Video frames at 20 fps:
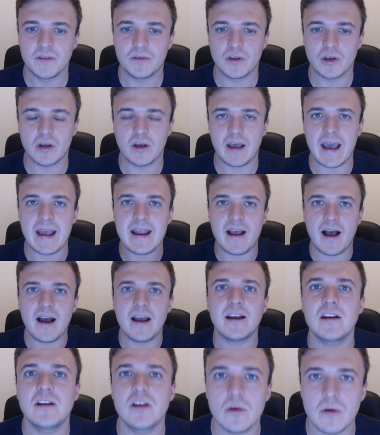that
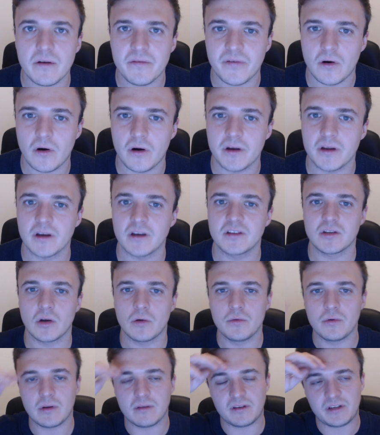AI can do it for you.
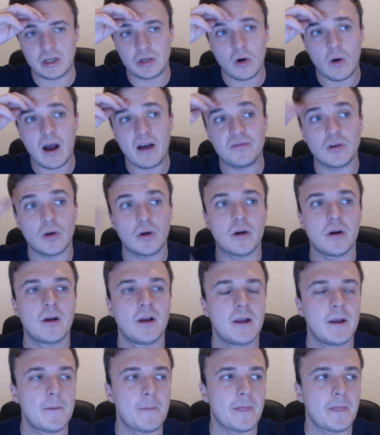So you don't have to.